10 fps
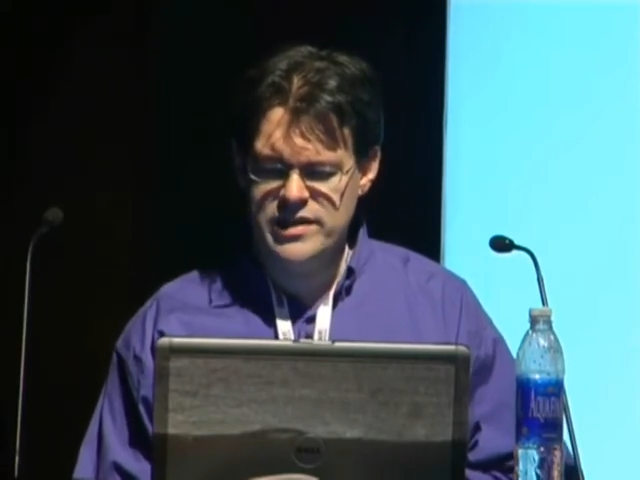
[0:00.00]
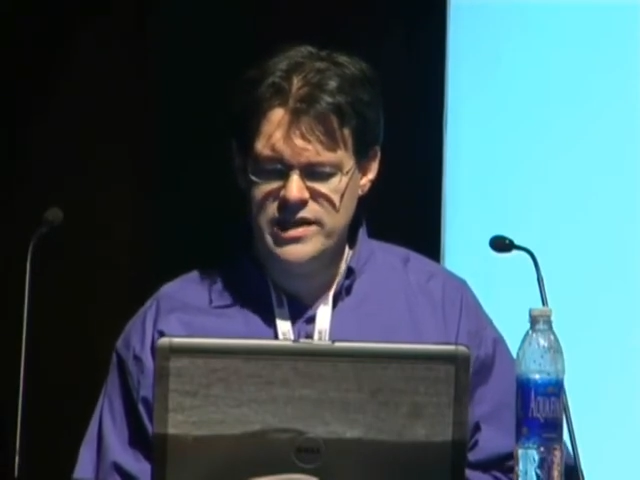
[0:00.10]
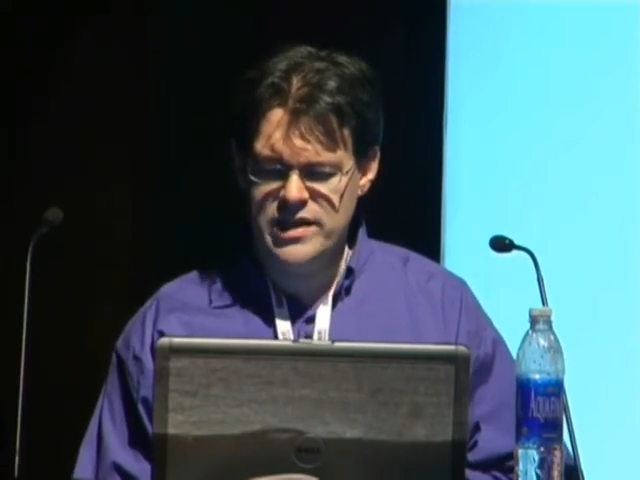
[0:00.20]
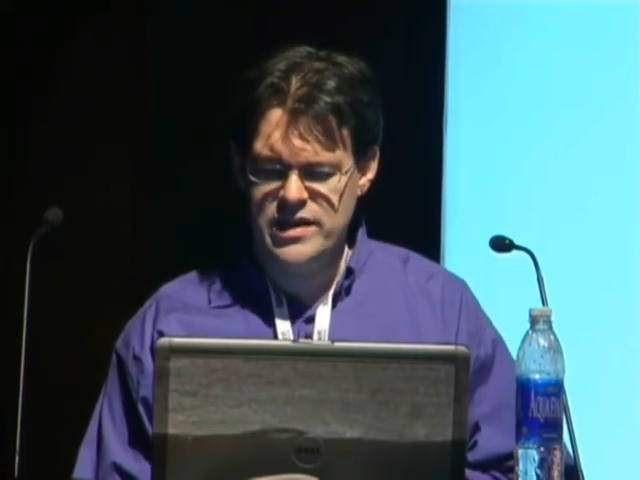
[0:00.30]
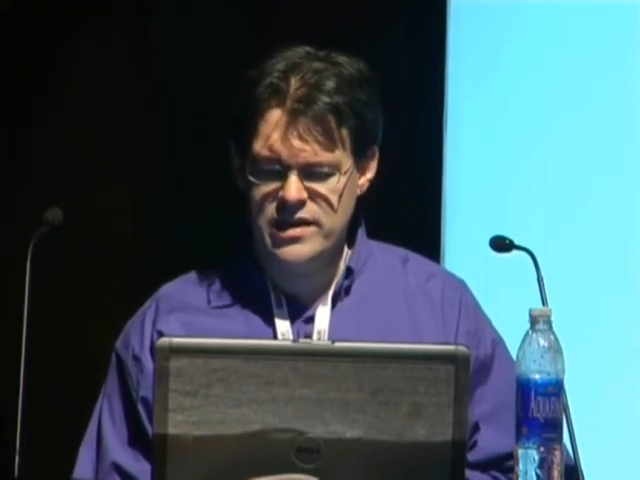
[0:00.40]

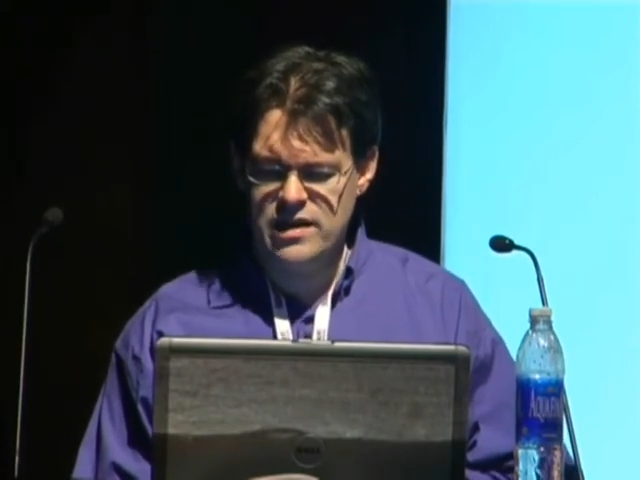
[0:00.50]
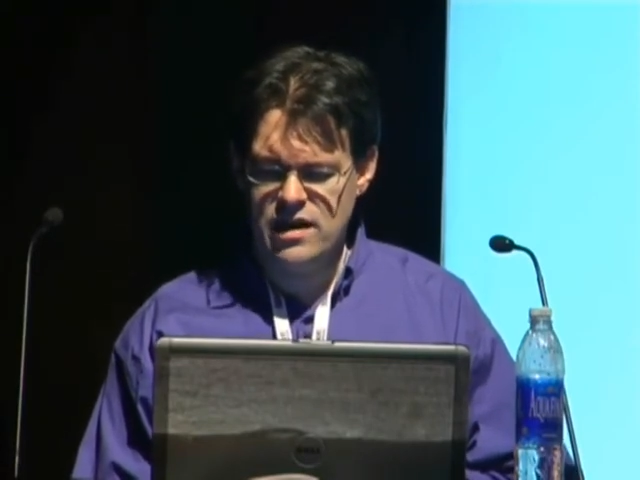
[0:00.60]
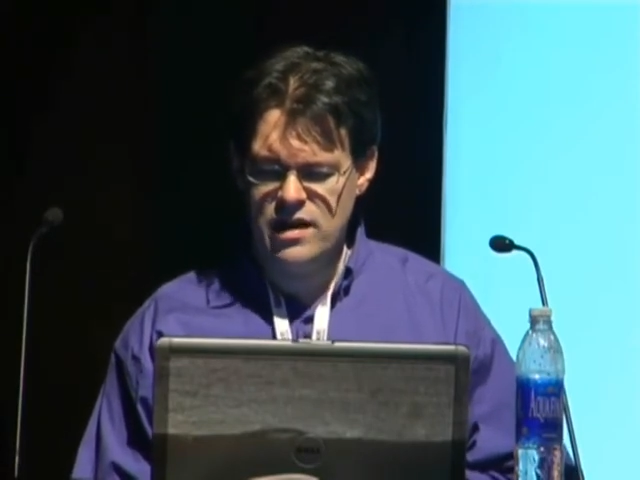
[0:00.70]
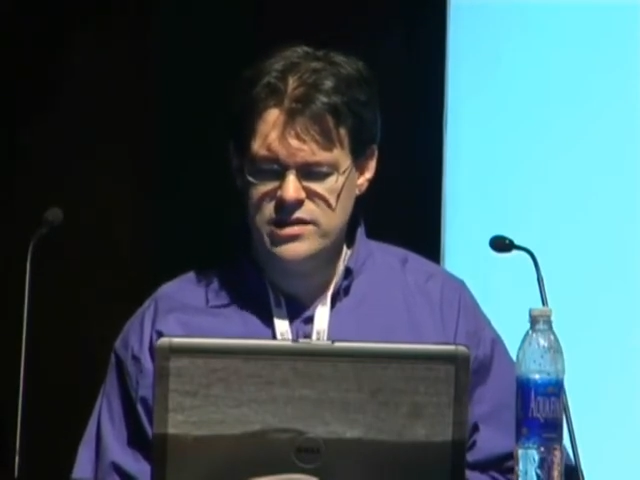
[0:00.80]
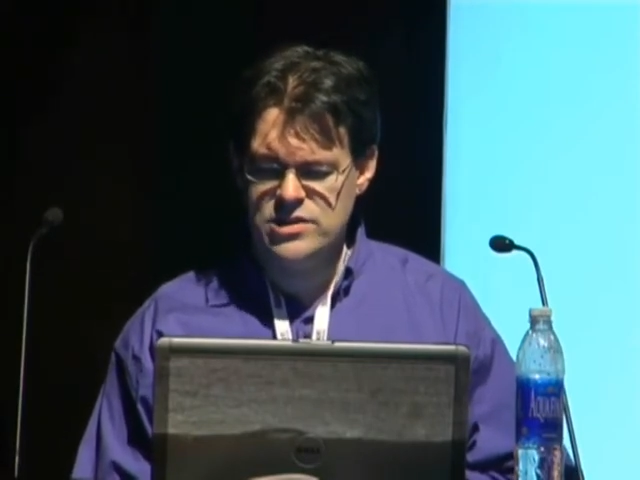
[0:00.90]
the
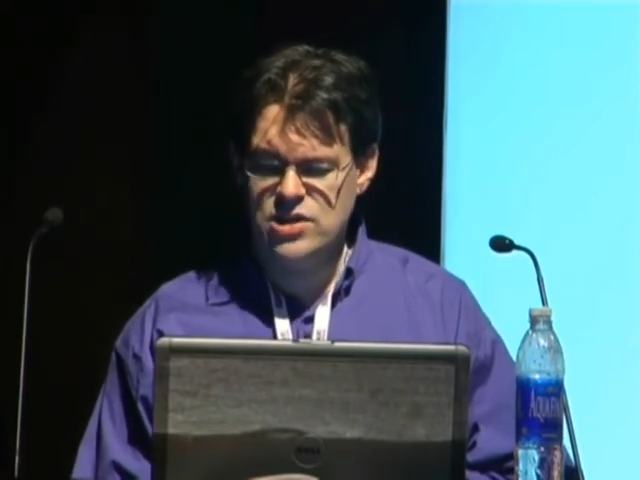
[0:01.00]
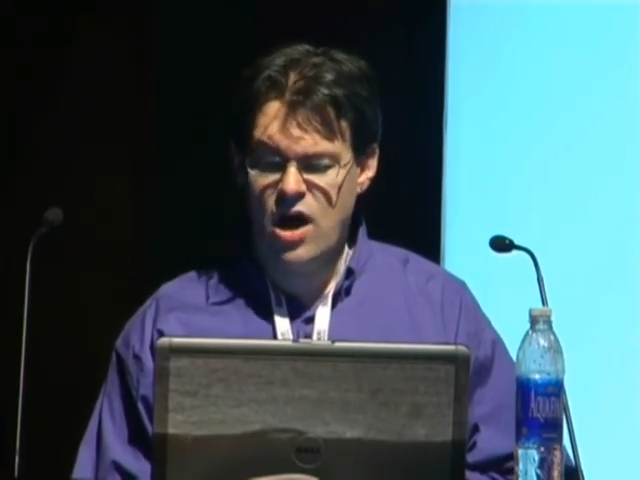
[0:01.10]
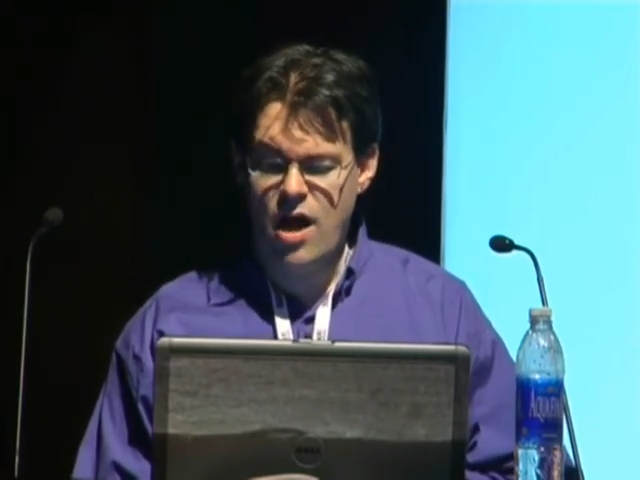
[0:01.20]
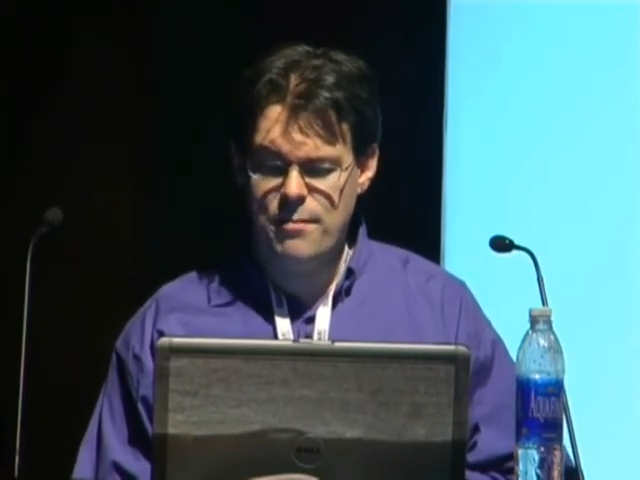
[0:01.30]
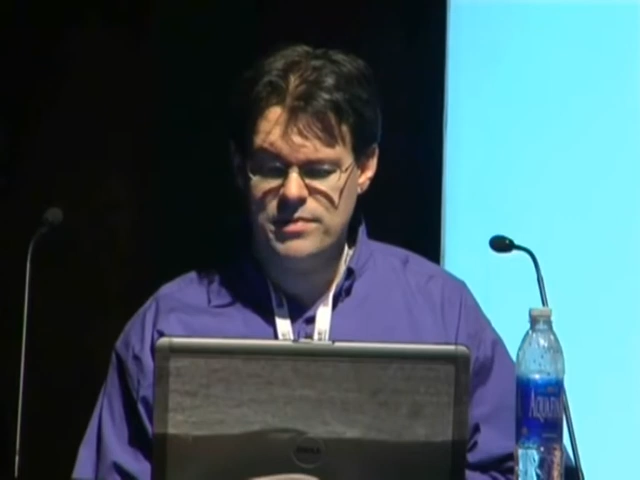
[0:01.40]

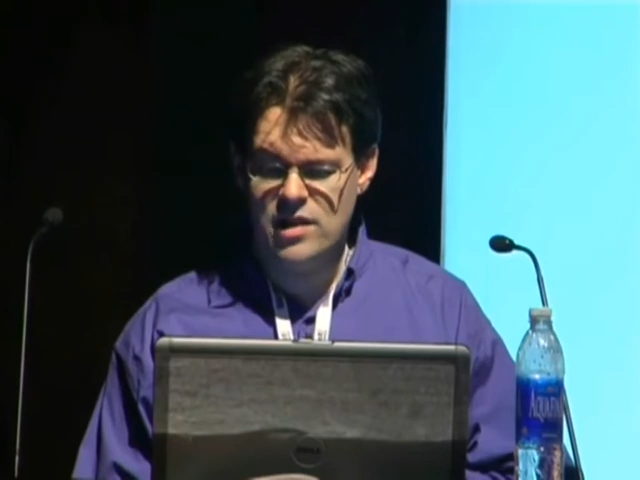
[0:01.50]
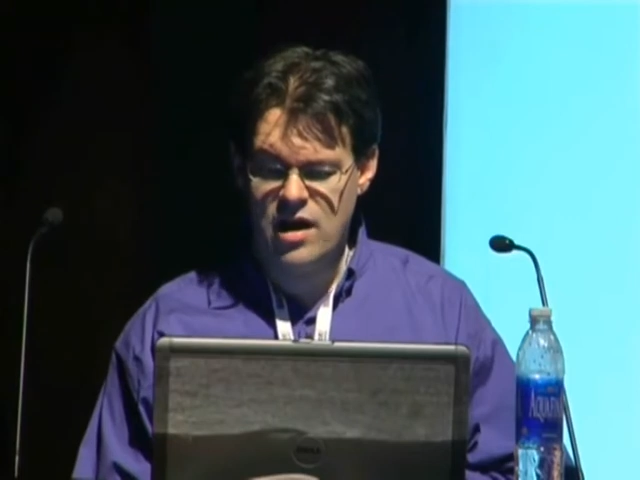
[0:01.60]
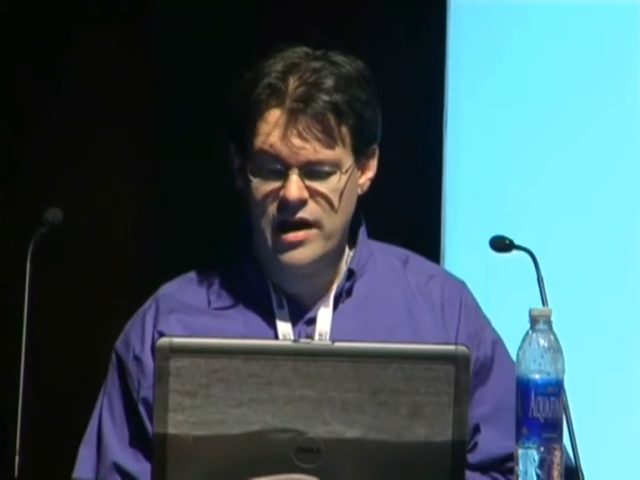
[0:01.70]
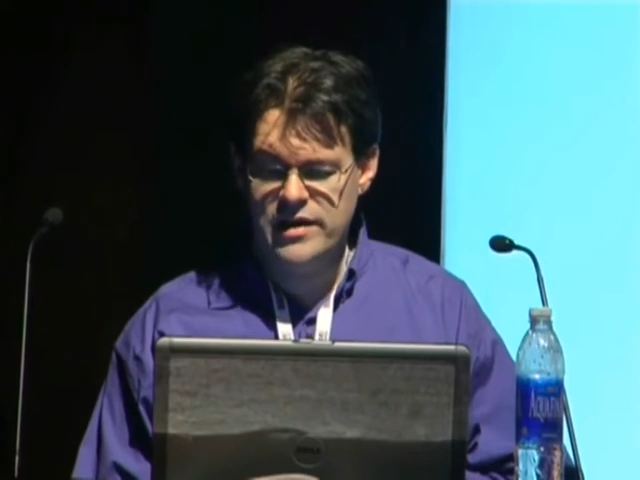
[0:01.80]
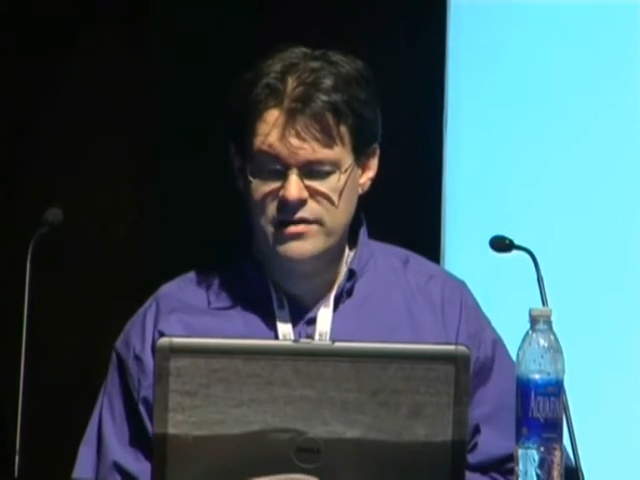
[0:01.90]
top
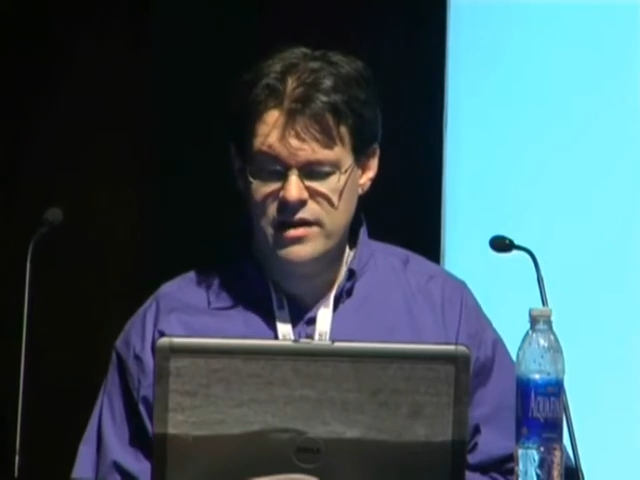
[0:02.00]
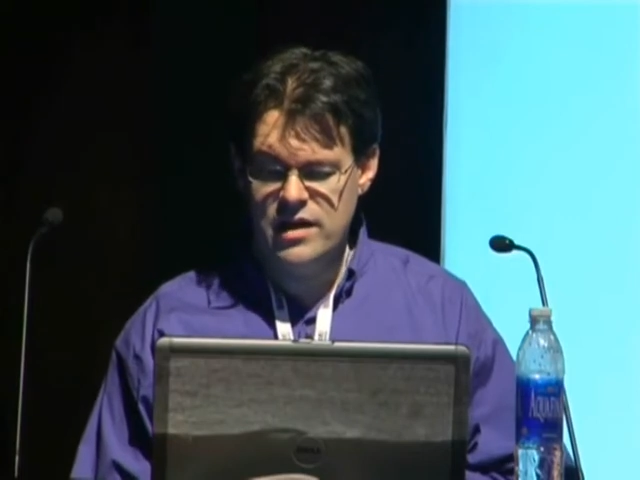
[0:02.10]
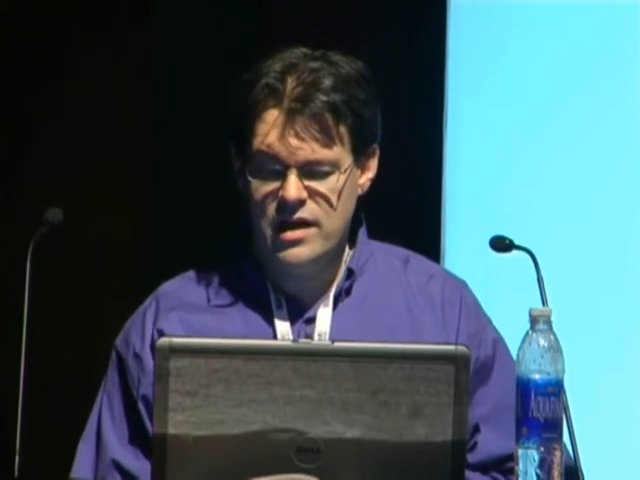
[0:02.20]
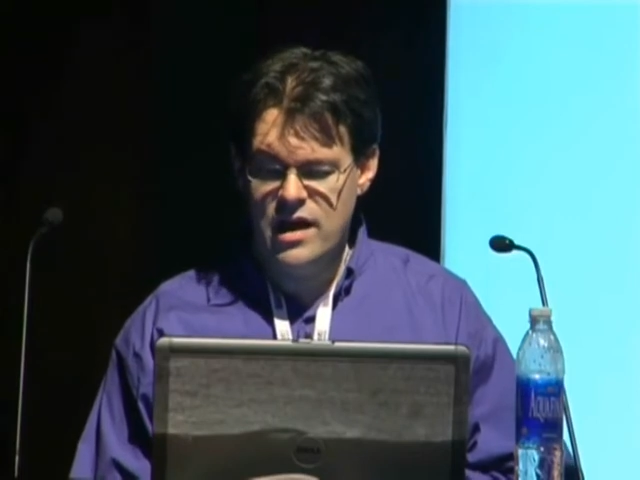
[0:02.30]
line,